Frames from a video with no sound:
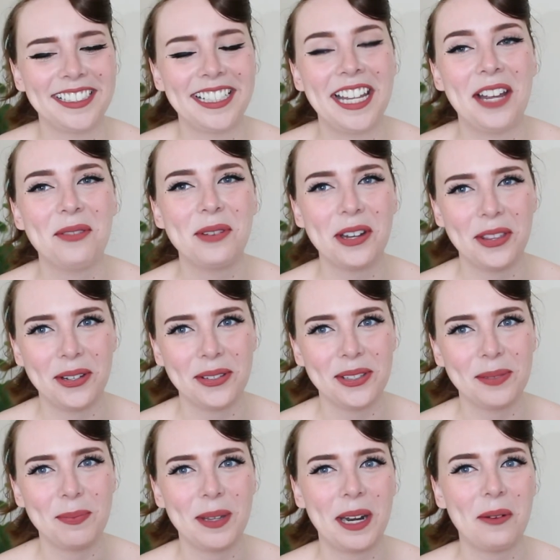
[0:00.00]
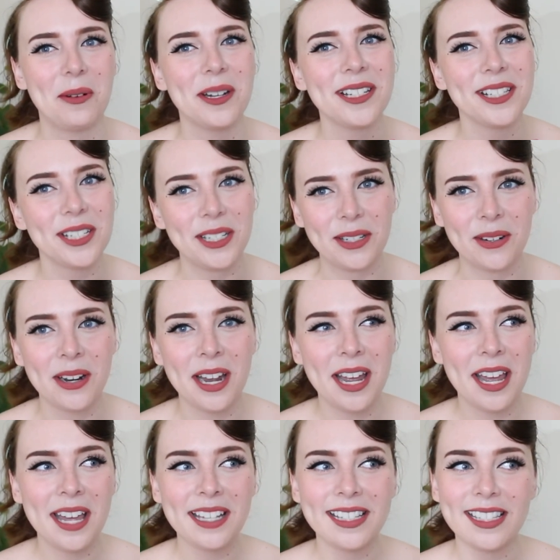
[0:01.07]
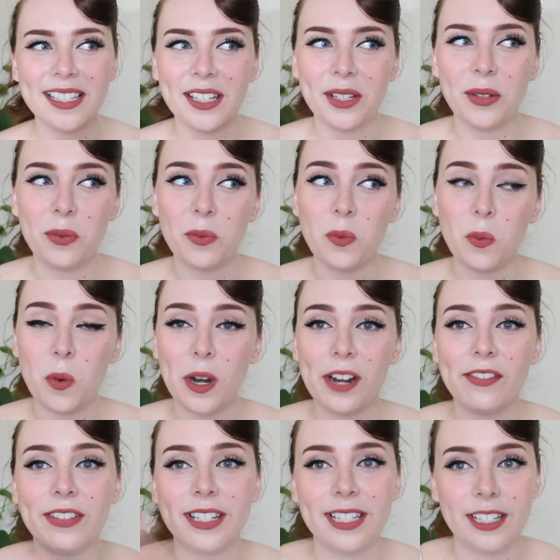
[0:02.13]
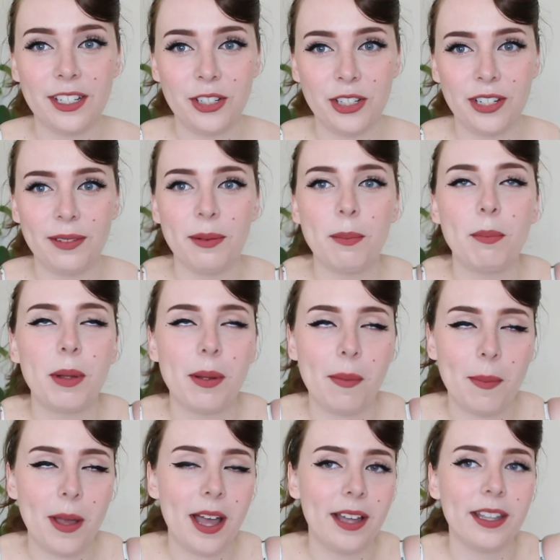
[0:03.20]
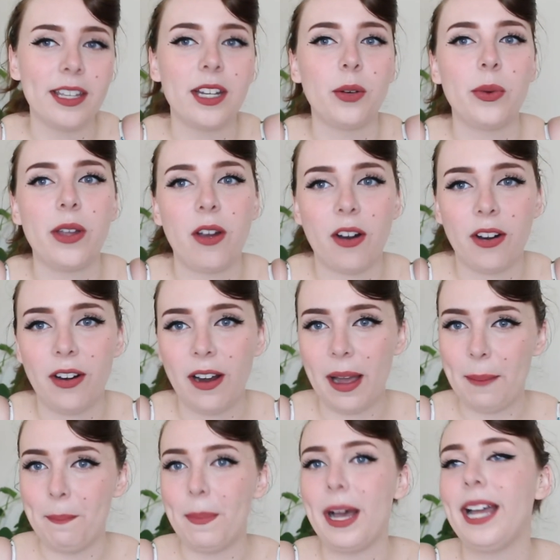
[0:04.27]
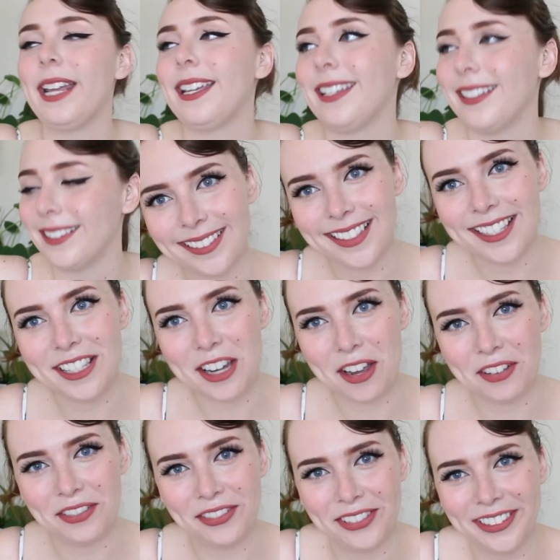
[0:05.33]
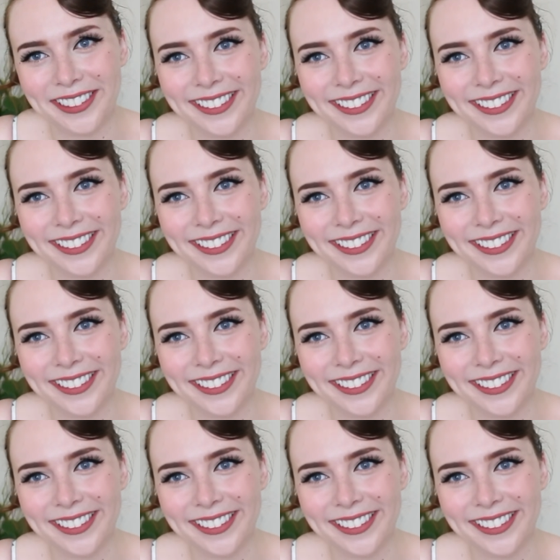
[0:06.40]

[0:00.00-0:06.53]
Can't wear those, but I want to still wear vintage and blah, blah. Here we are. I'm buying stuff.